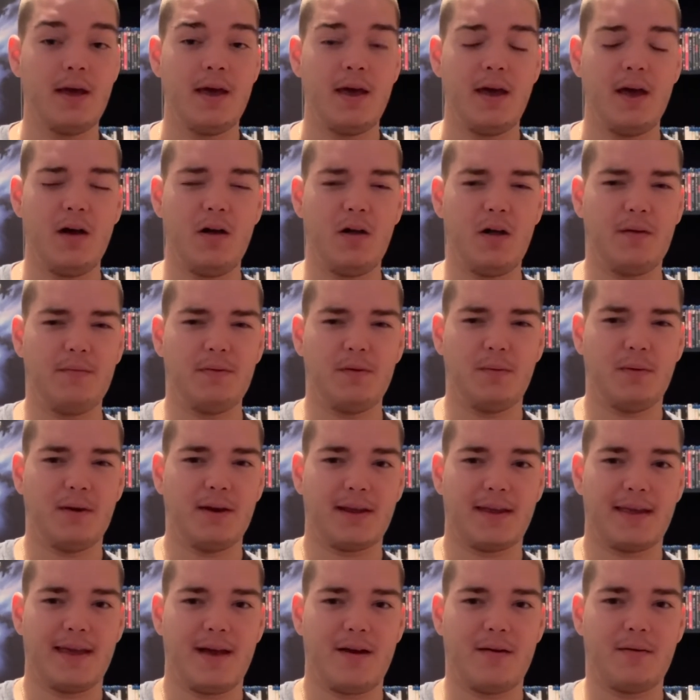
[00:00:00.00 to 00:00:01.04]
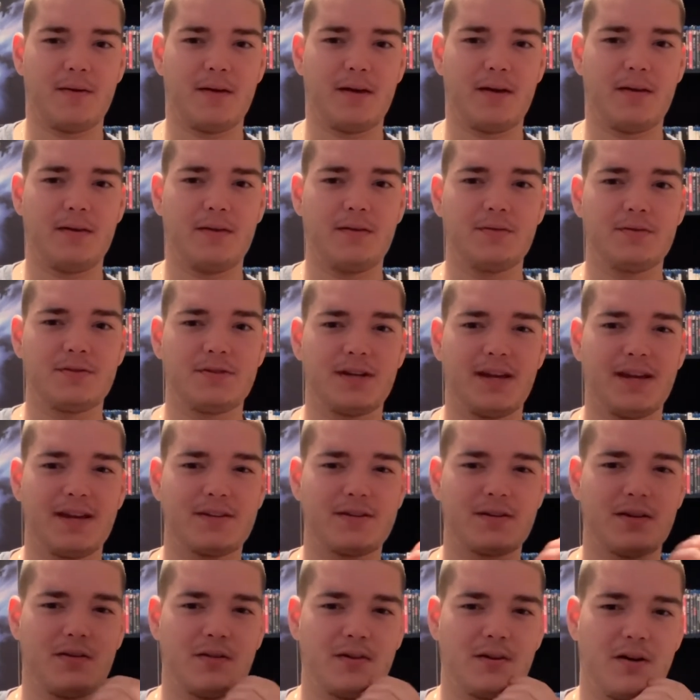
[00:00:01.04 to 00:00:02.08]
Hell, if you want to count Jake
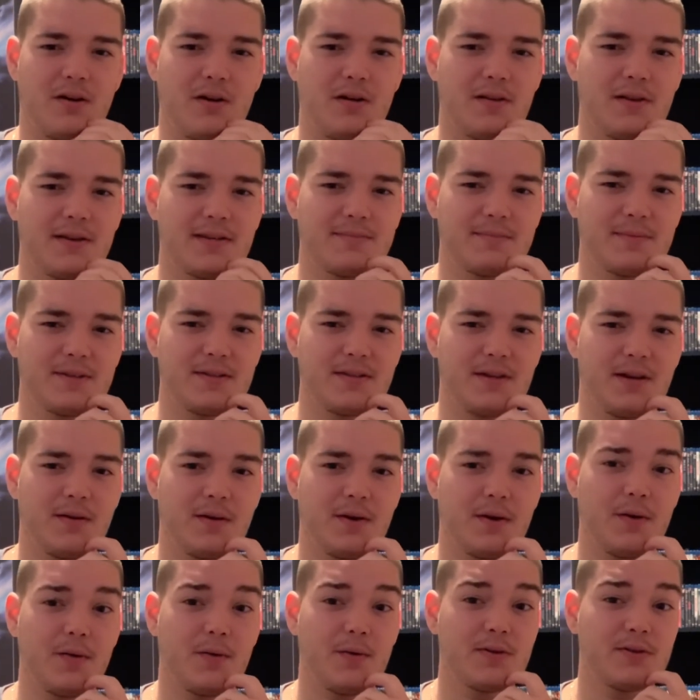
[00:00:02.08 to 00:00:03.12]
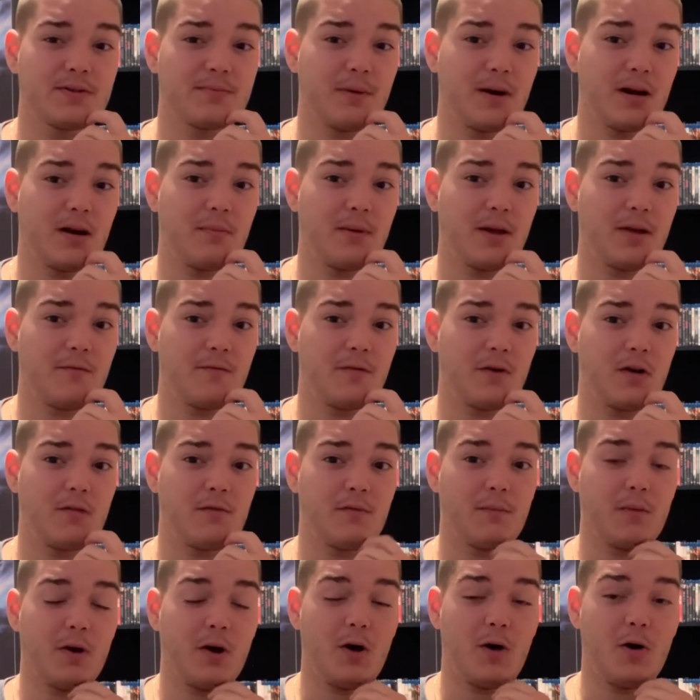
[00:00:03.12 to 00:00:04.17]
Gyllenhaal as Mysterio in Spider-Man: Far
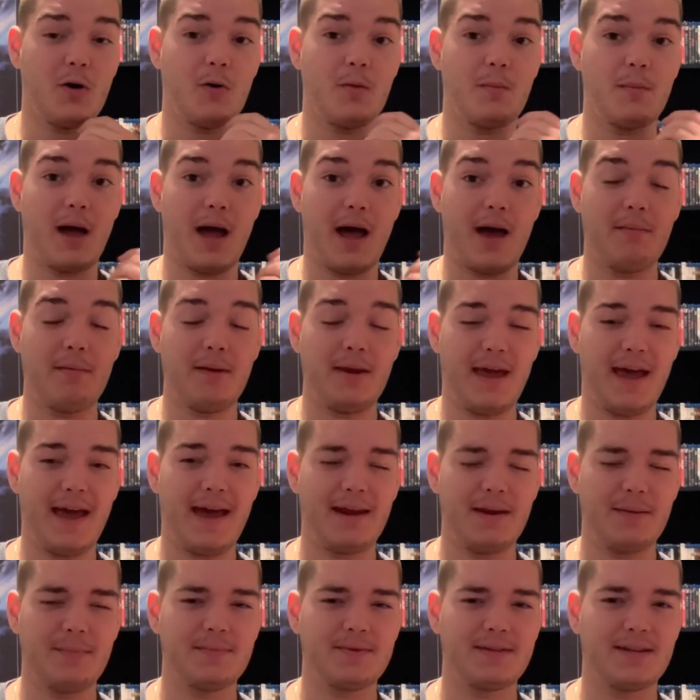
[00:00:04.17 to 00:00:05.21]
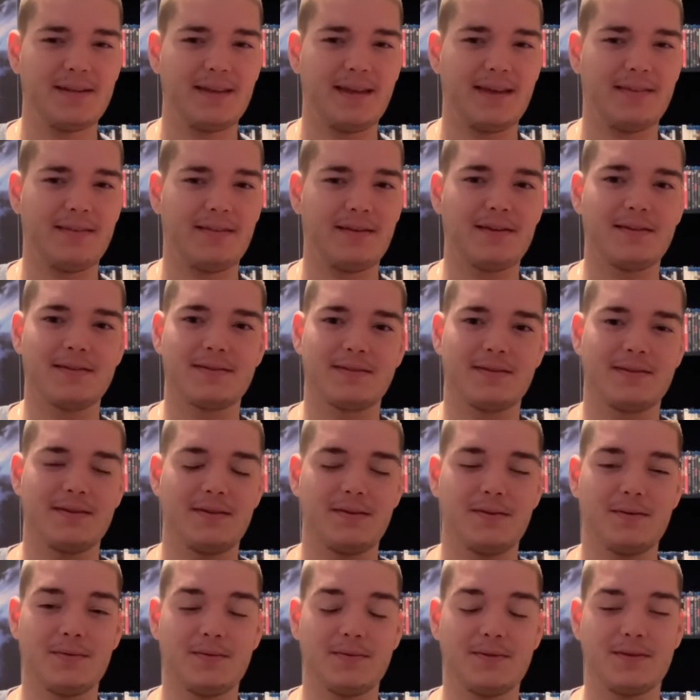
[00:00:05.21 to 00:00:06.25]
From Home, I would add him to that list too.